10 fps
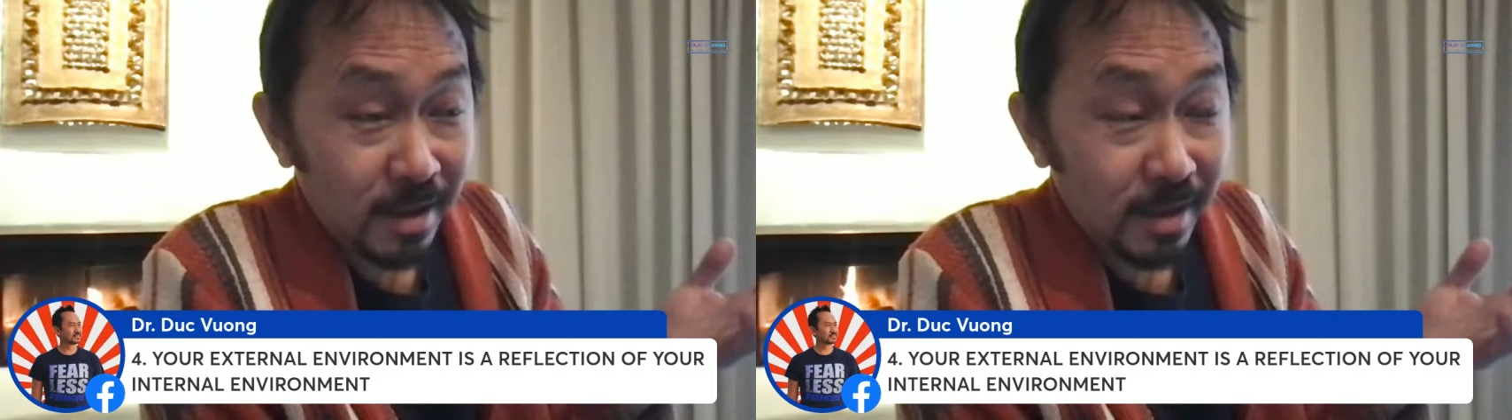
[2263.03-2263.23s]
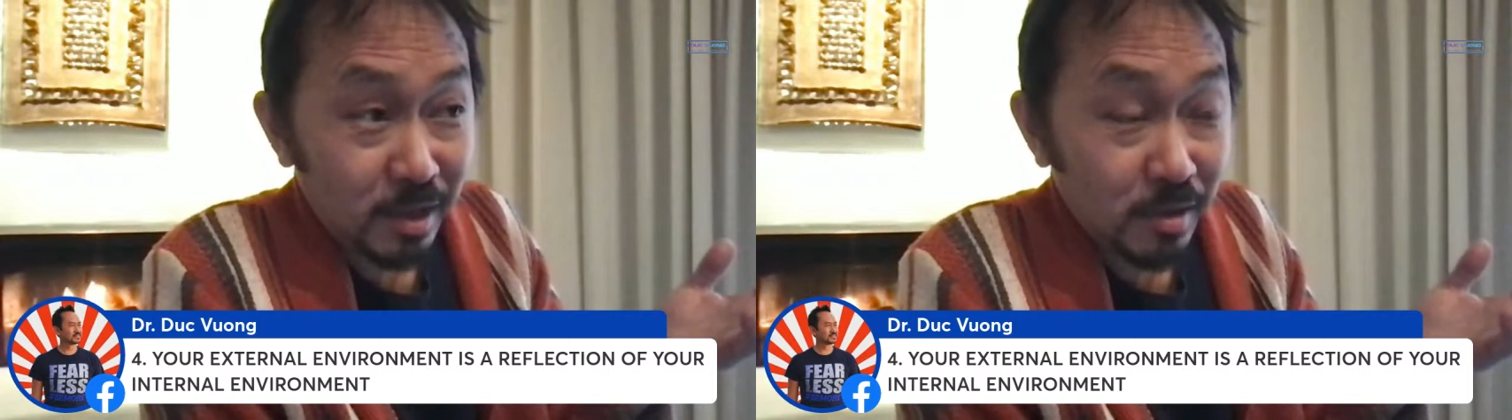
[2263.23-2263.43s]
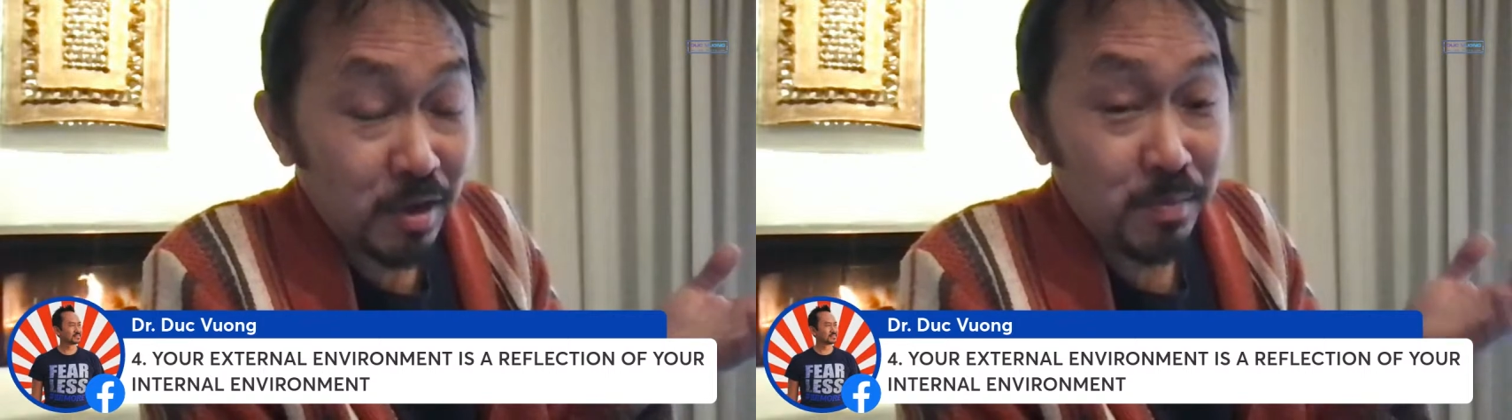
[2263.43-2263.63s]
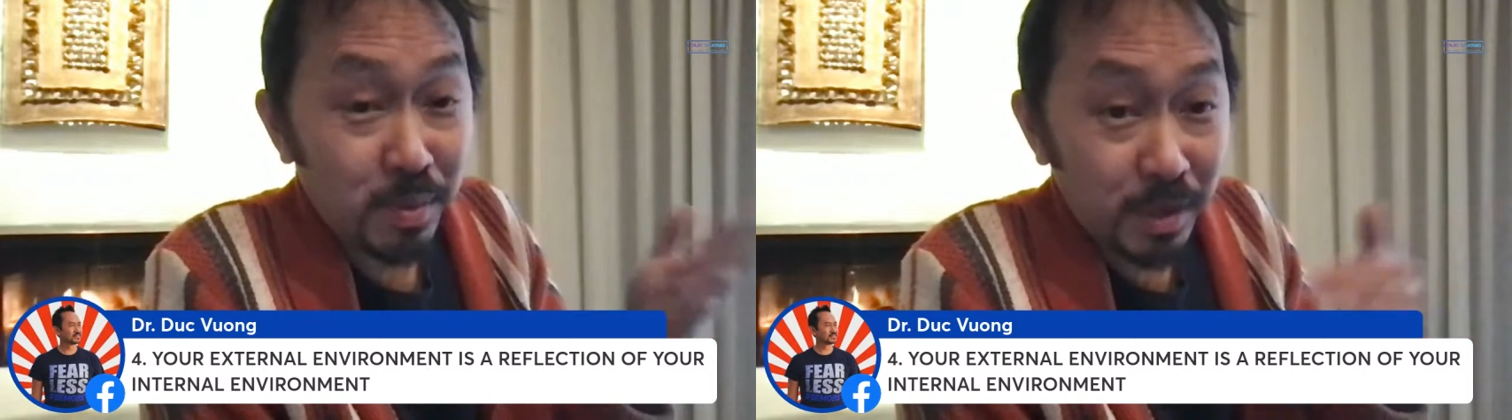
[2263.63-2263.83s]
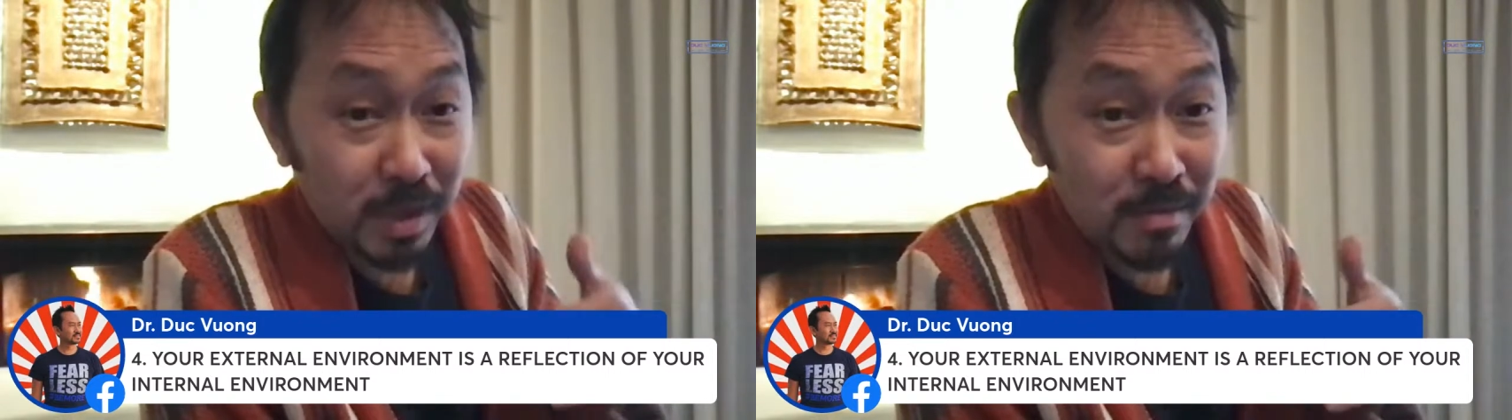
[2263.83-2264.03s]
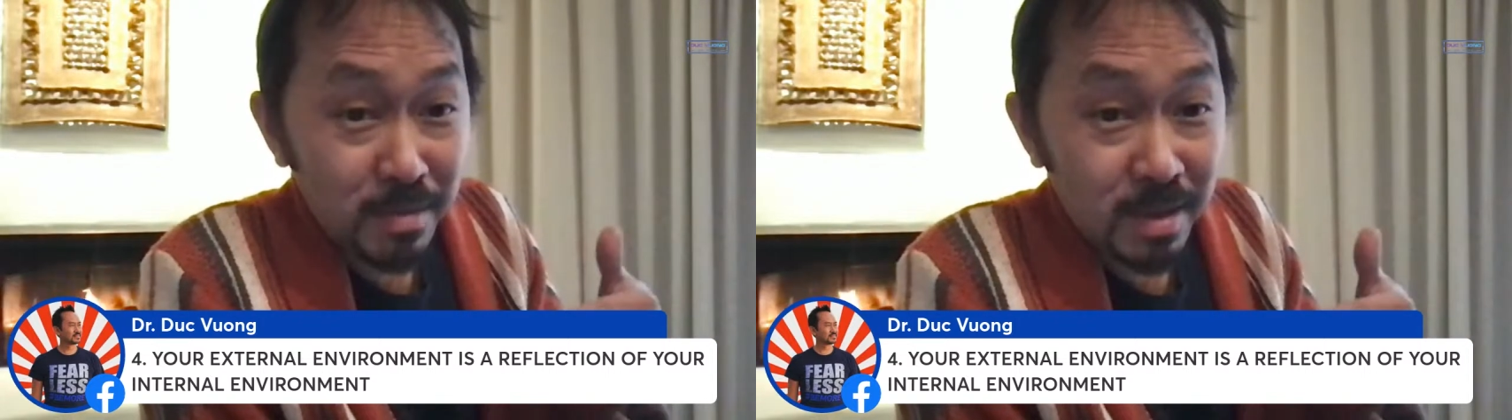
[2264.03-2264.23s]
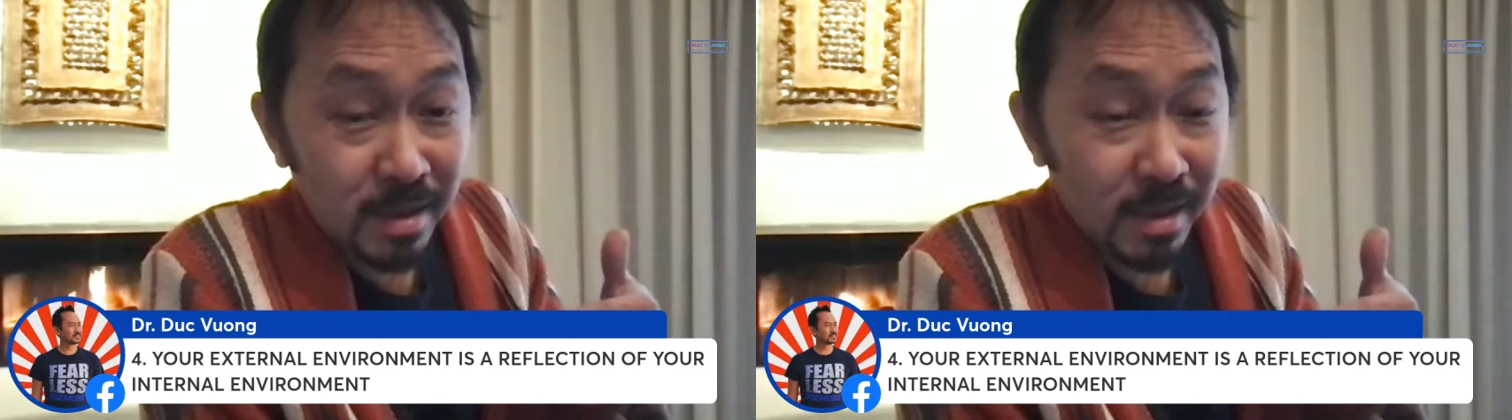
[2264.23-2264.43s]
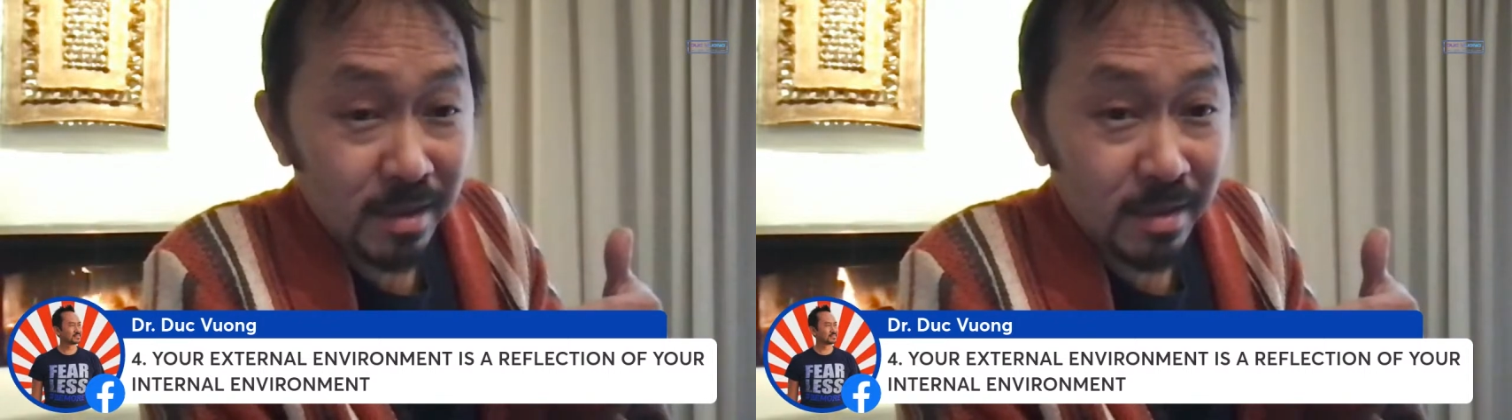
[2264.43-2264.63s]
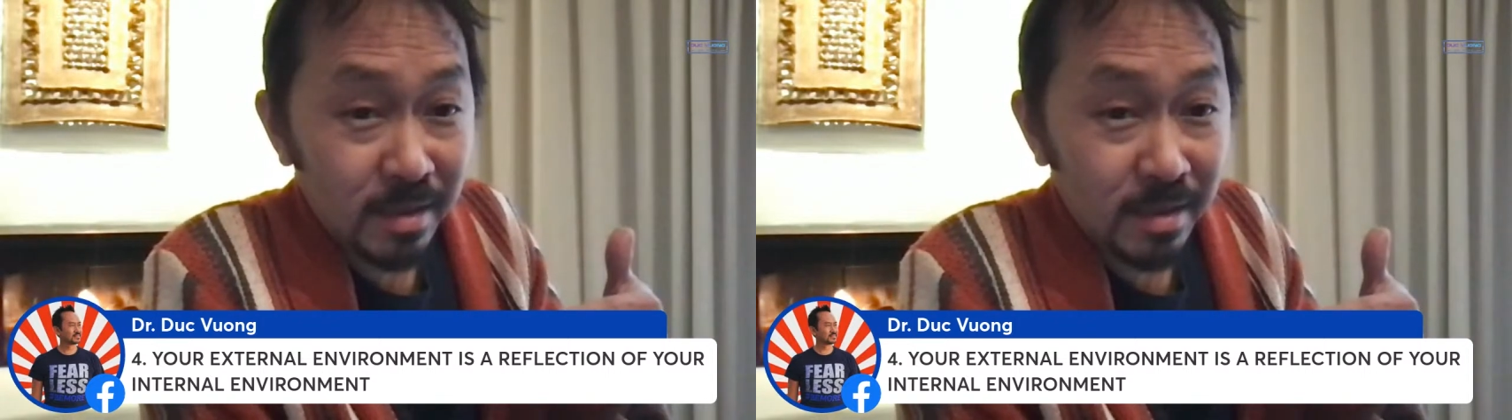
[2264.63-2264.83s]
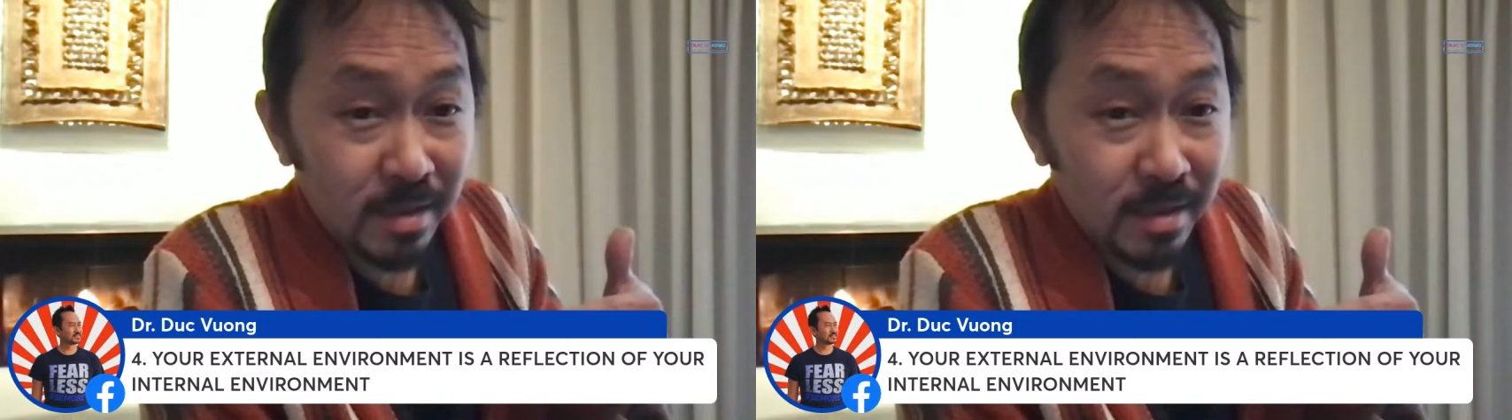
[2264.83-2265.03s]
so she put them in like
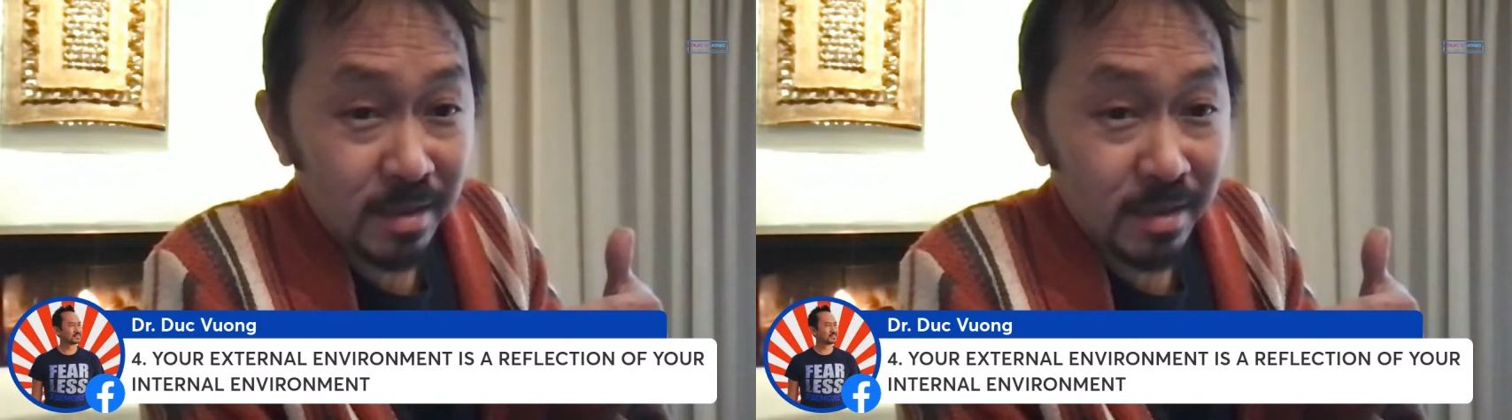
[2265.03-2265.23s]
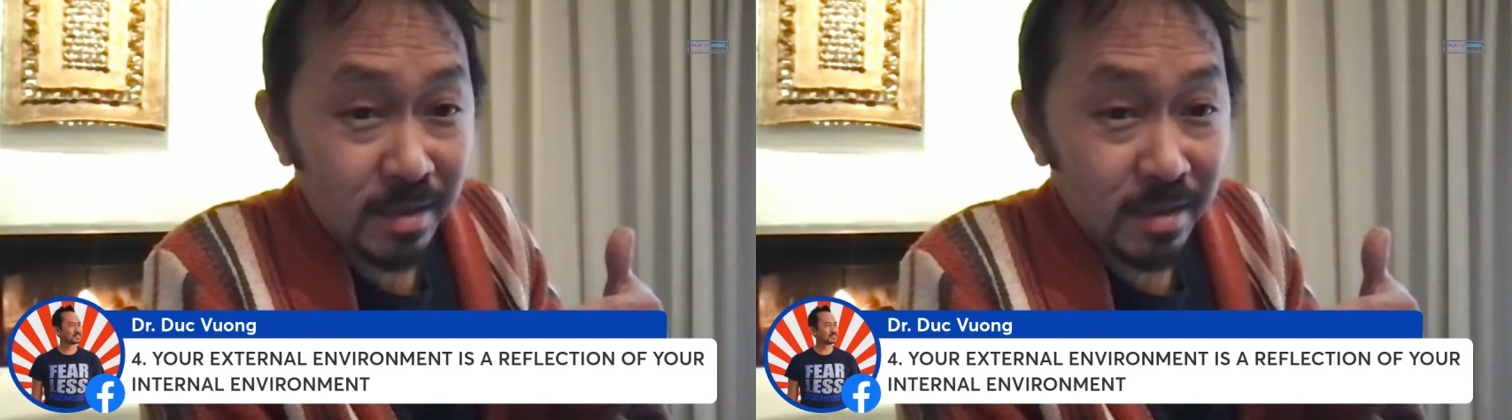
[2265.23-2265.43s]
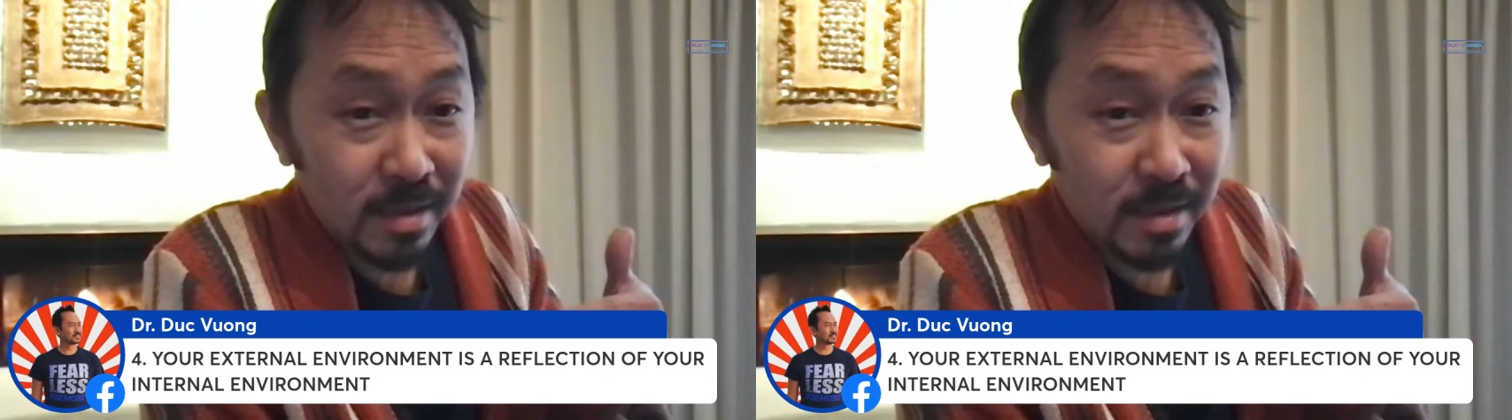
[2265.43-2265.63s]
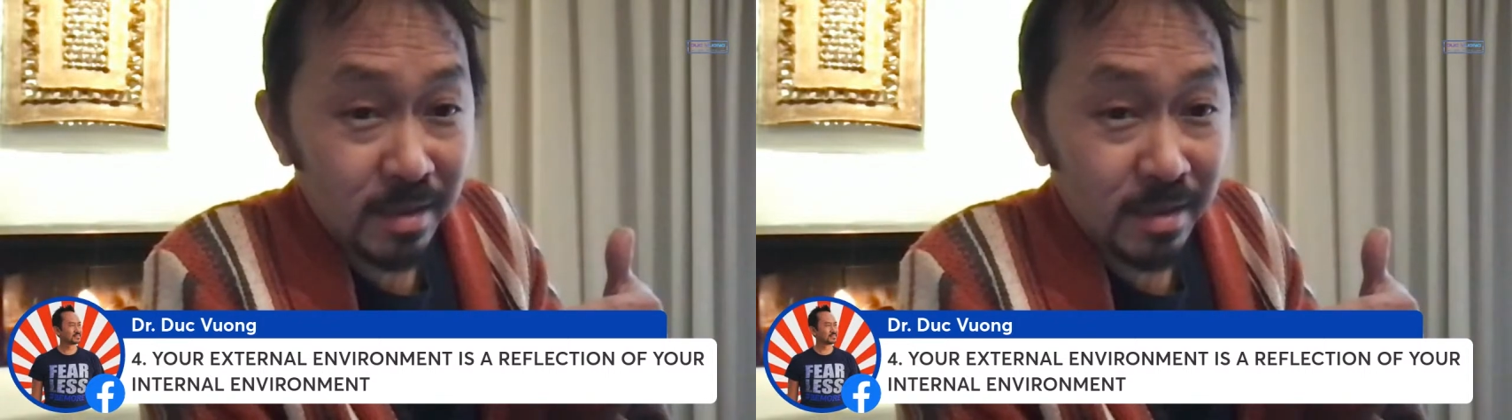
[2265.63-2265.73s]
the freezer